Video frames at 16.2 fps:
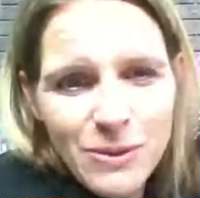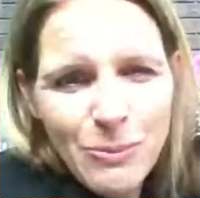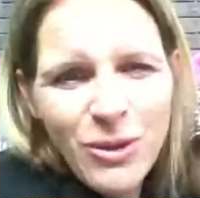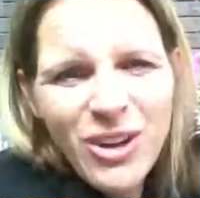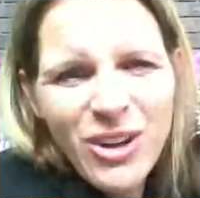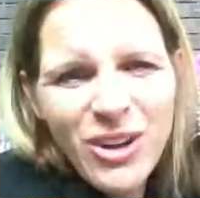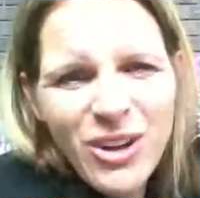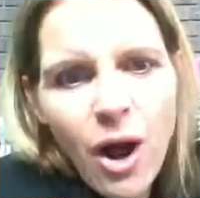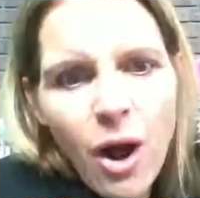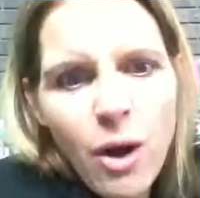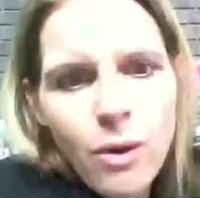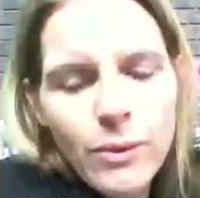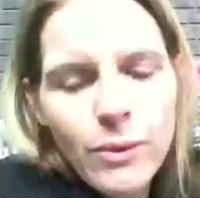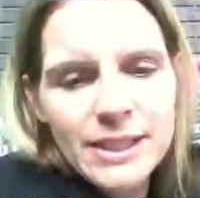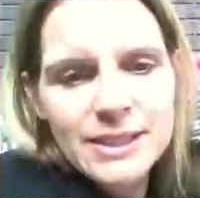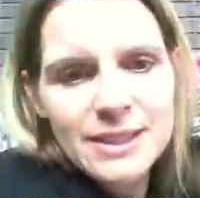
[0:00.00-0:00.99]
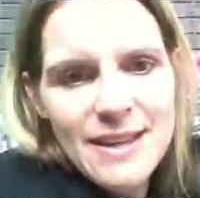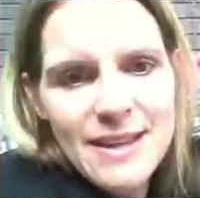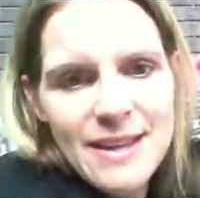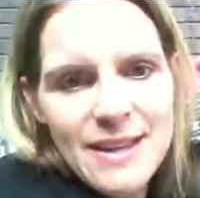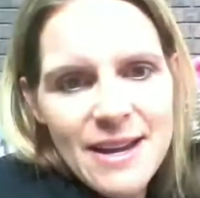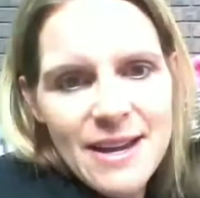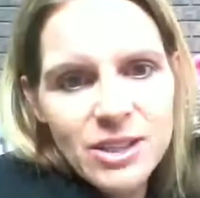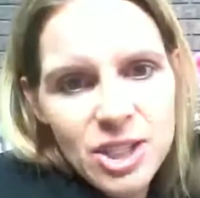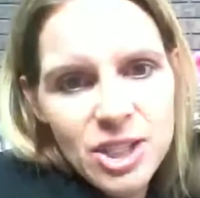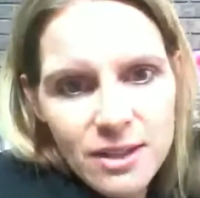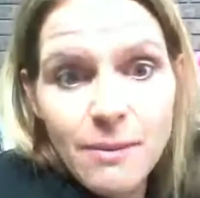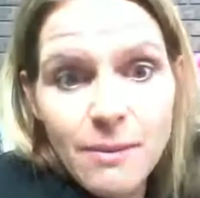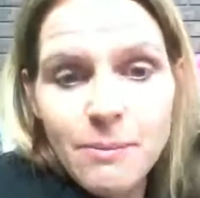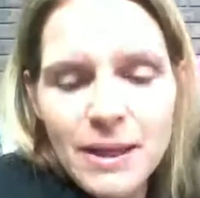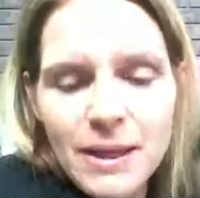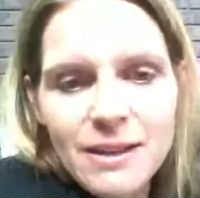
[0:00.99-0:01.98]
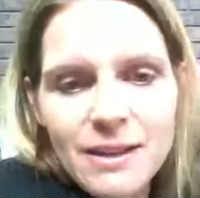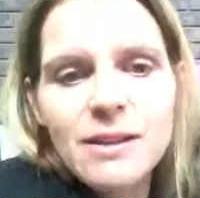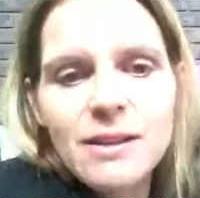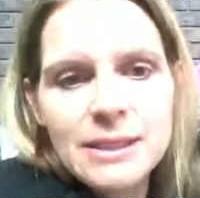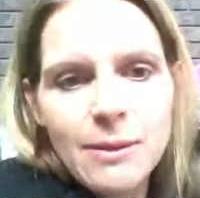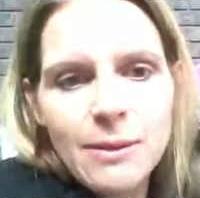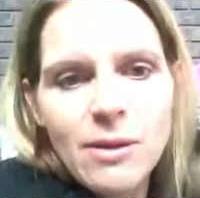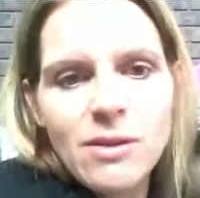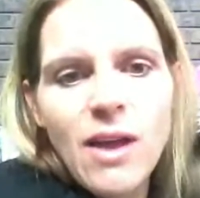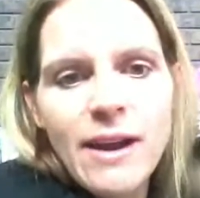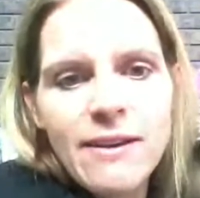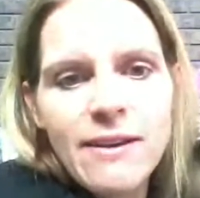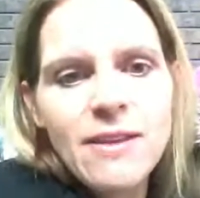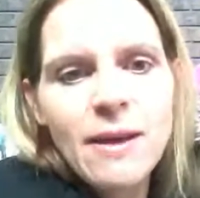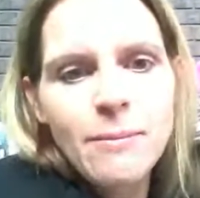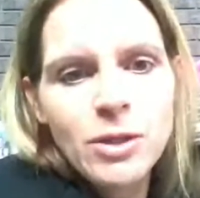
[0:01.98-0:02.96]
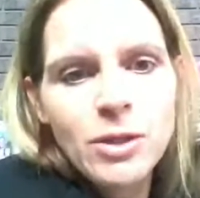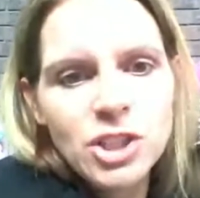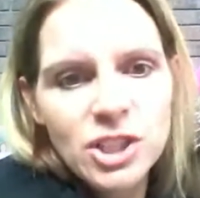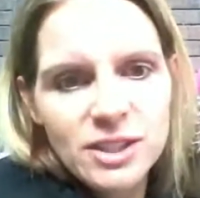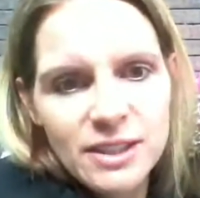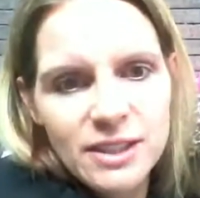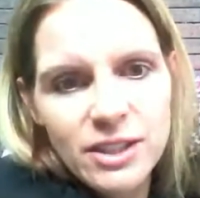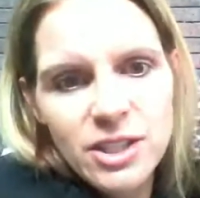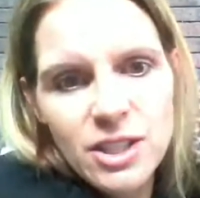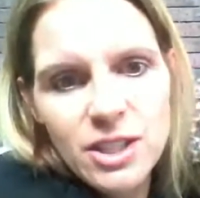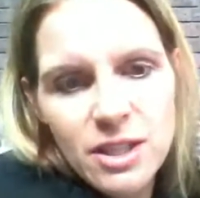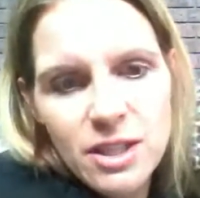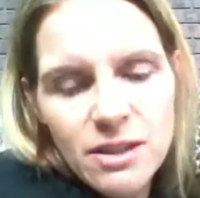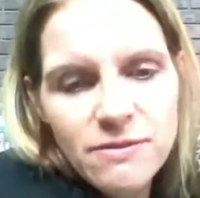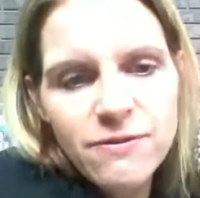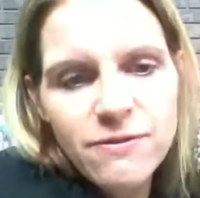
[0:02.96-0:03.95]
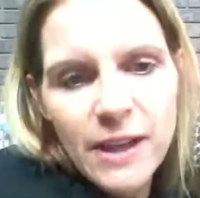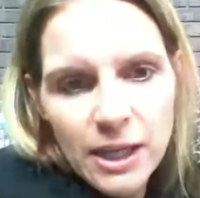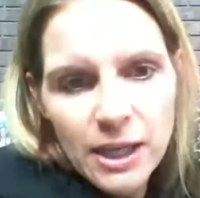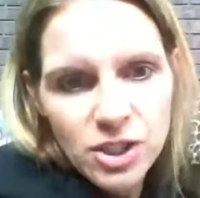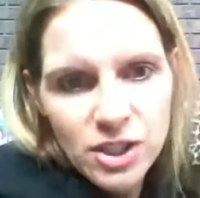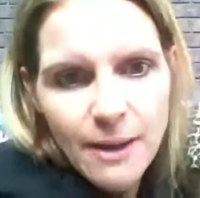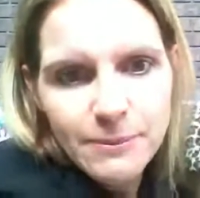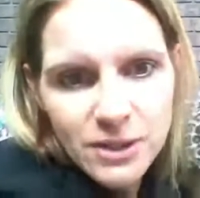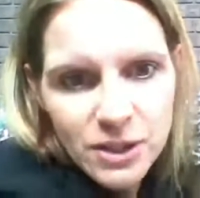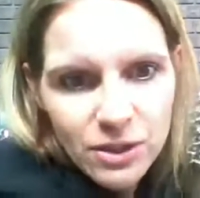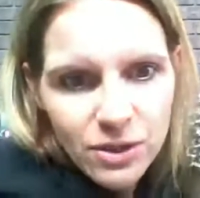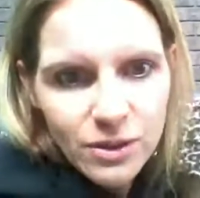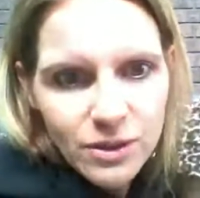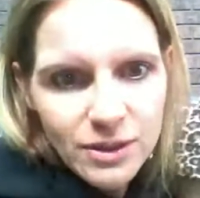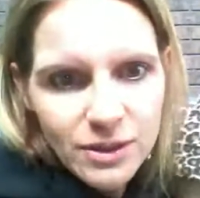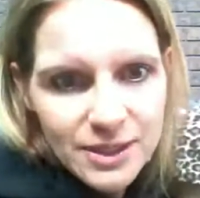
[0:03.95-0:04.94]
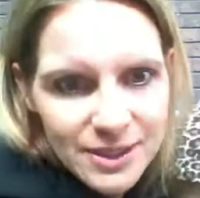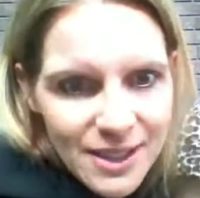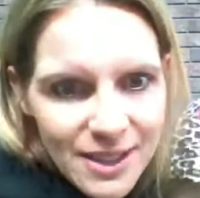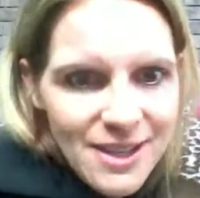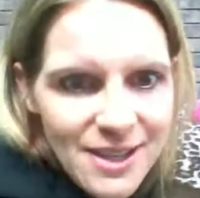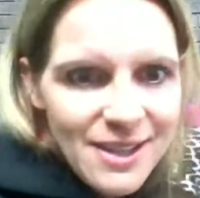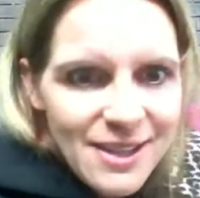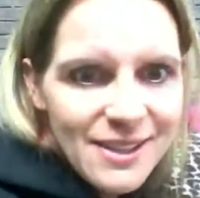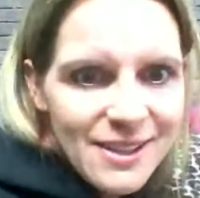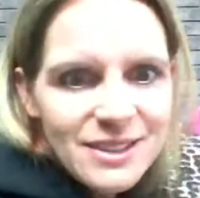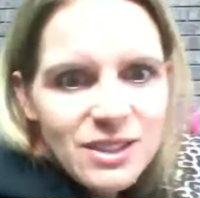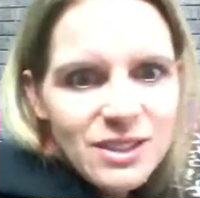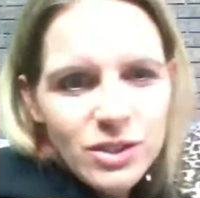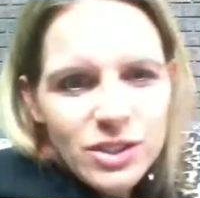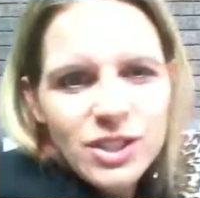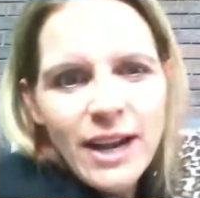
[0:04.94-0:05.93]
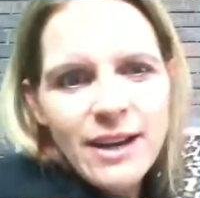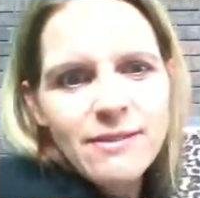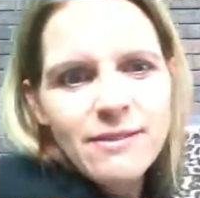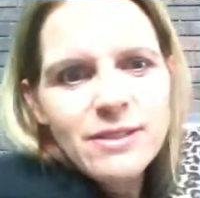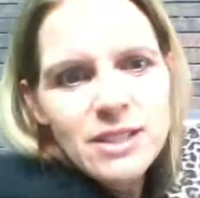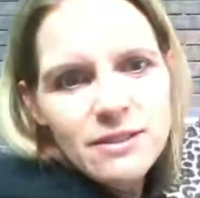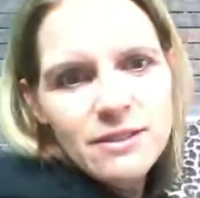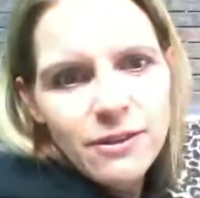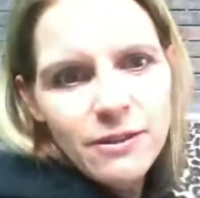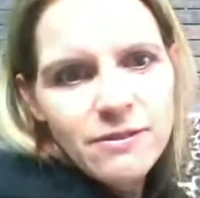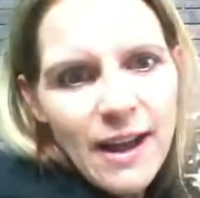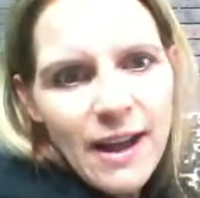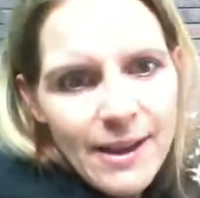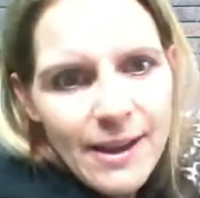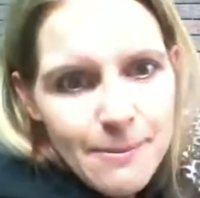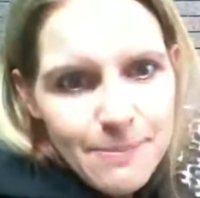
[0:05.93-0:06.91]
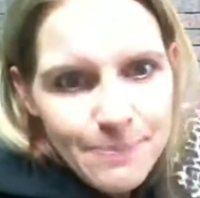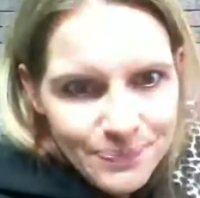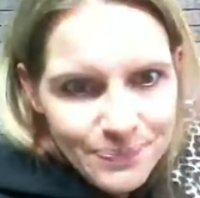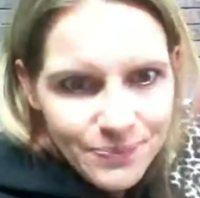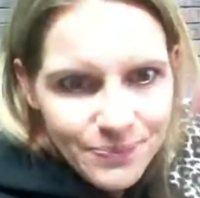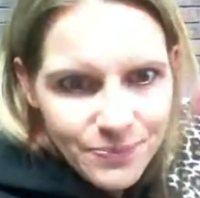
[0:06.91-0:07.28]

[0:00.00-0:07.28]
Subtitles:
People aren't always there to compete, so a lot of them are just there to finish the obstacles. So it's kind of a different vibe.